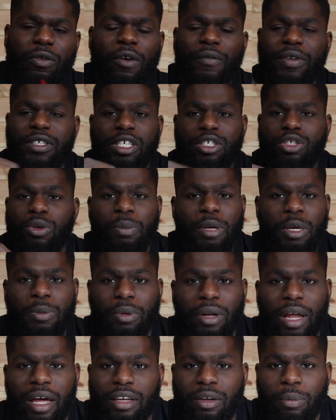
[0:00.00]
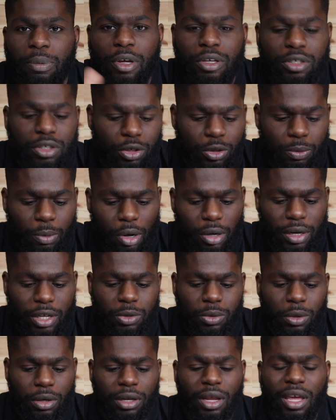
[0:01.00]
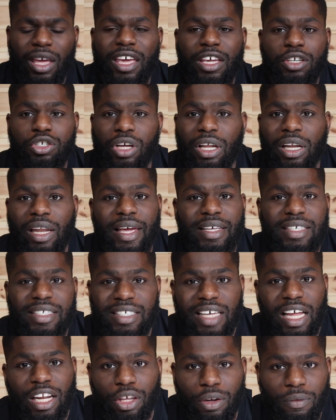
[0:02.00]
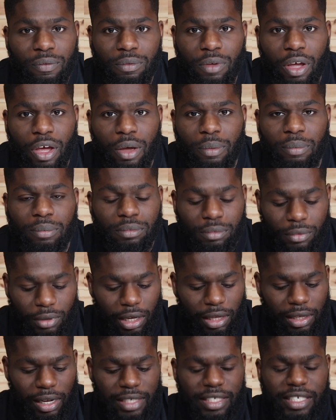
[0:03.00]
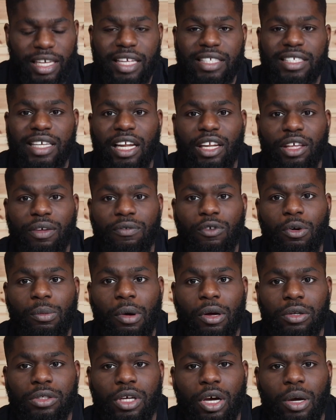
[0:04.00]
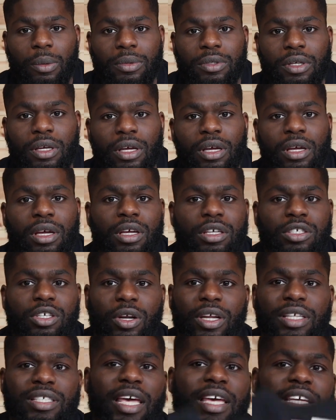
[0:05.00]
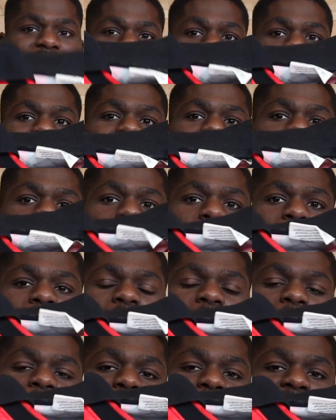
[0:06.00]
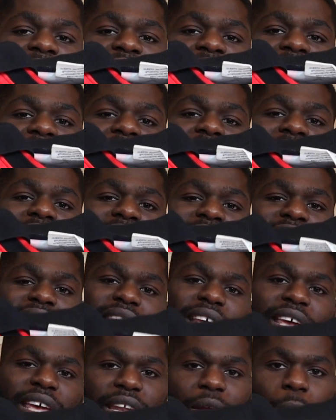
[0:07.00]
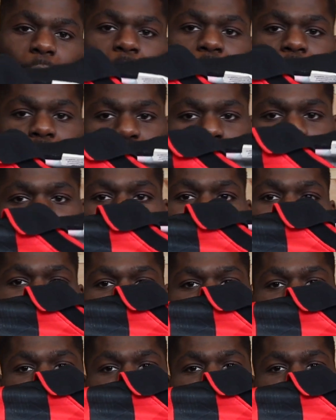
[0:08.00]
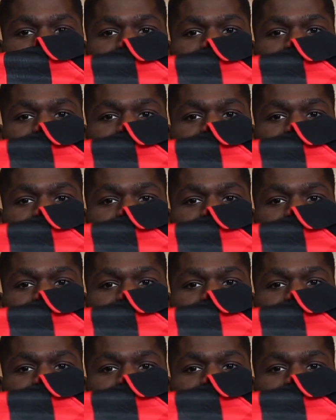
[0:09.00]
Obviously some people, like the person who's bought this one, he just collects Italian, classic Italian football tops. So this AC Milan one will just fit nicely in a wardrobe like that.